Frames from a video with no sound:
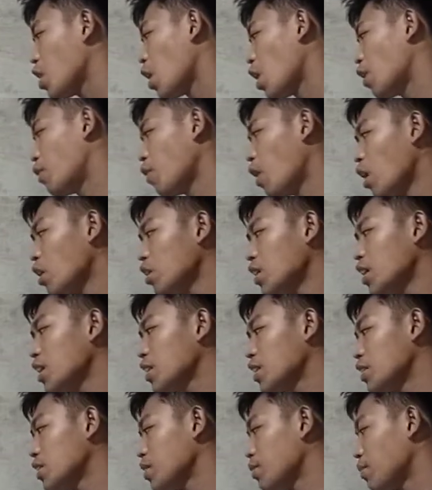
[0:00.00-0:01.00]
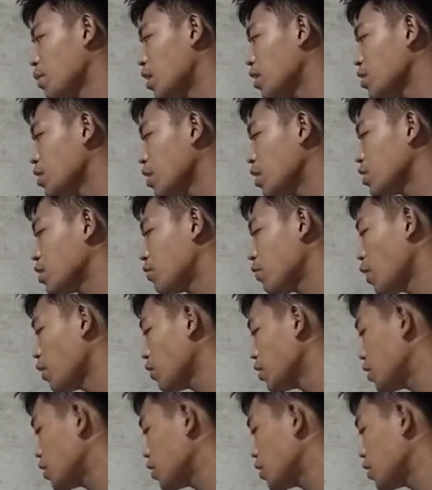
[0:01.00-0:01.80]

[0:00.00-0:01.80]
rounding decimals is very